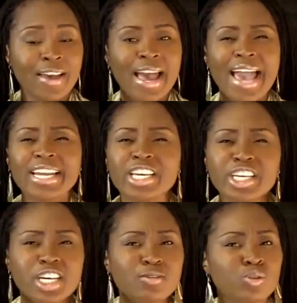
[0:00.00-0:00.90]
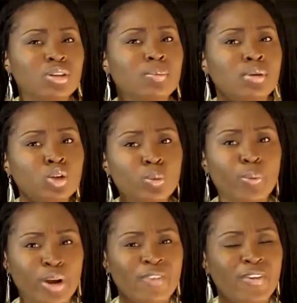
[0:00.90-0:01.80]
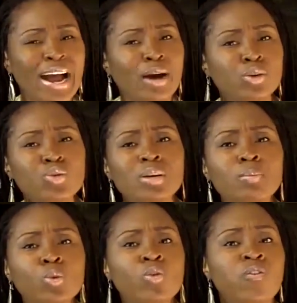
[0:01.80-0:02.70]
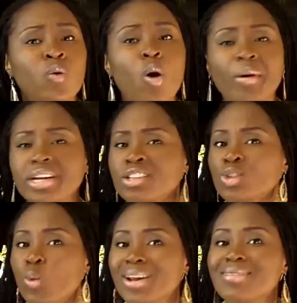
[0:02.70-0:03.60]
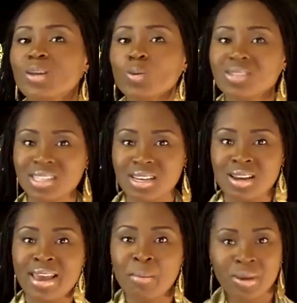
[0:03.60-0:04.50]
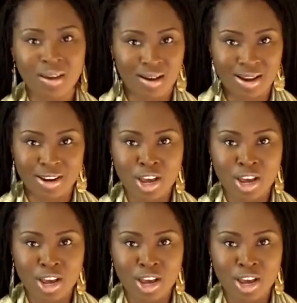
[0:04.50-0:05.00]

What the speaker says: and it gives you the blueprint for how you can move forward in 2013 and beyond.